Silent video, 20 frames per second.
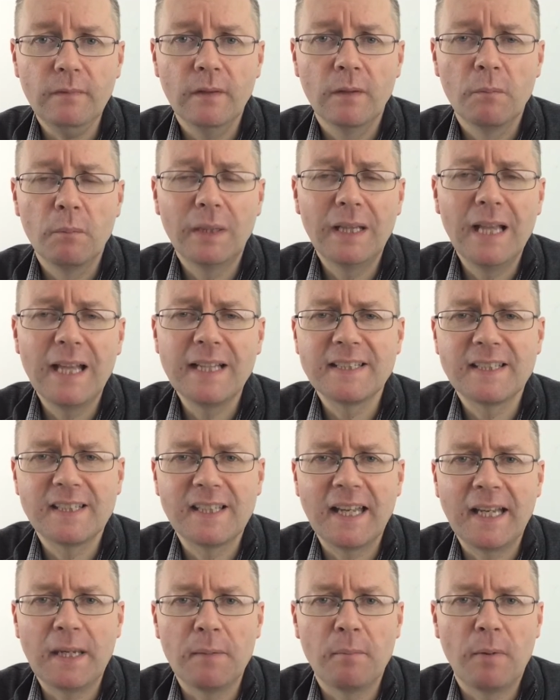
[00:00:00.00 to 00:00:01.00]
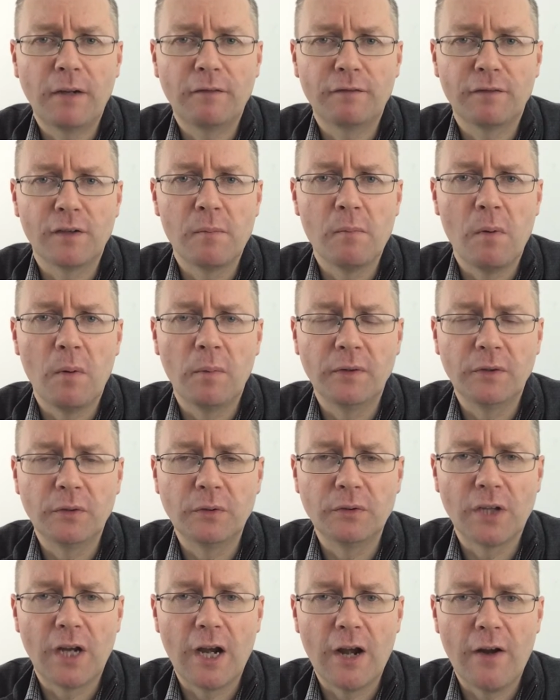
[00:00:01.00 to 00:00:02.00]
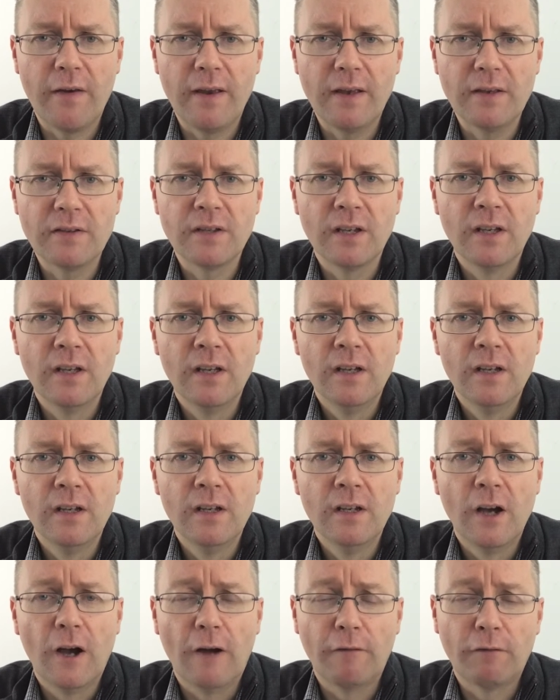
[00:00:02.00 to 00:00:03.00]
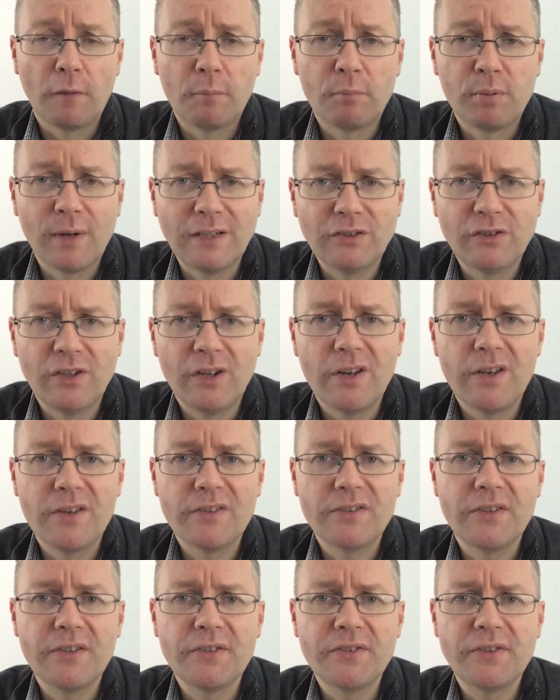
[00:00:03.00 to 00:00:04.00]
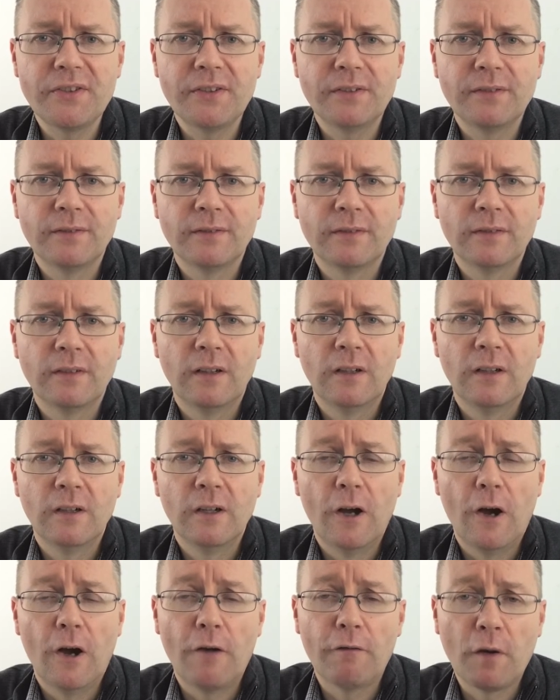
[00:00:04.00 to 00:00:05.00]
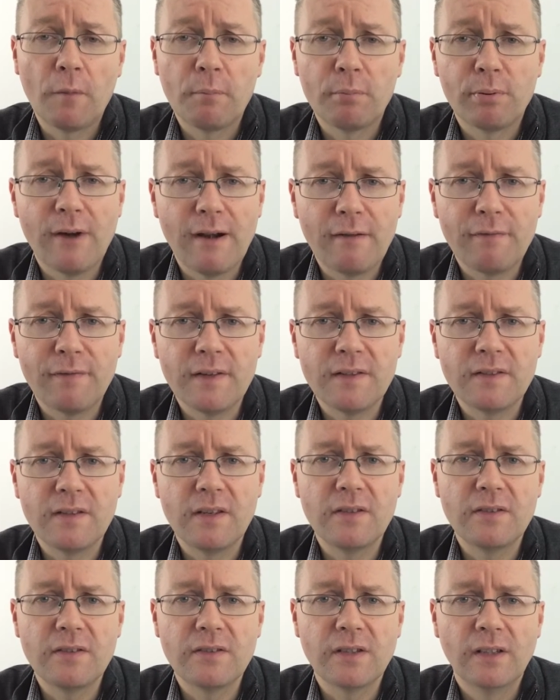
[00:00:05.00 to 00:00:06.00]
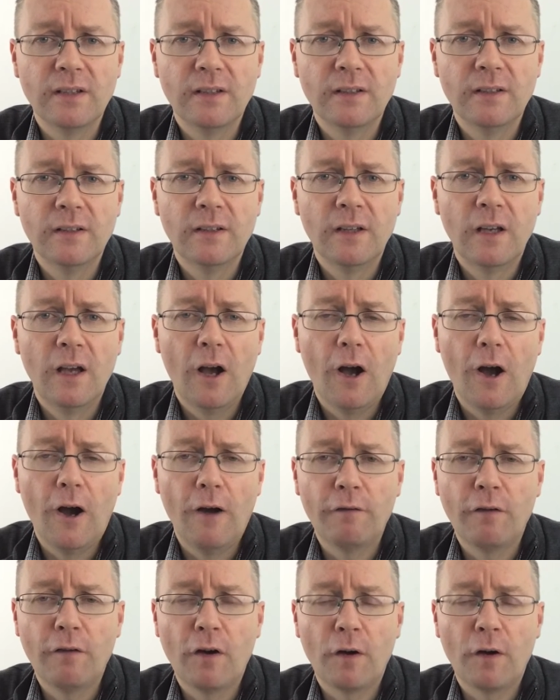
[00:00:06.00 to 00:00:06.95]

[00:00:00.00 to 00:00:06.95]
But let's think about for a moment those areas of our prejudices, of our preferences, of our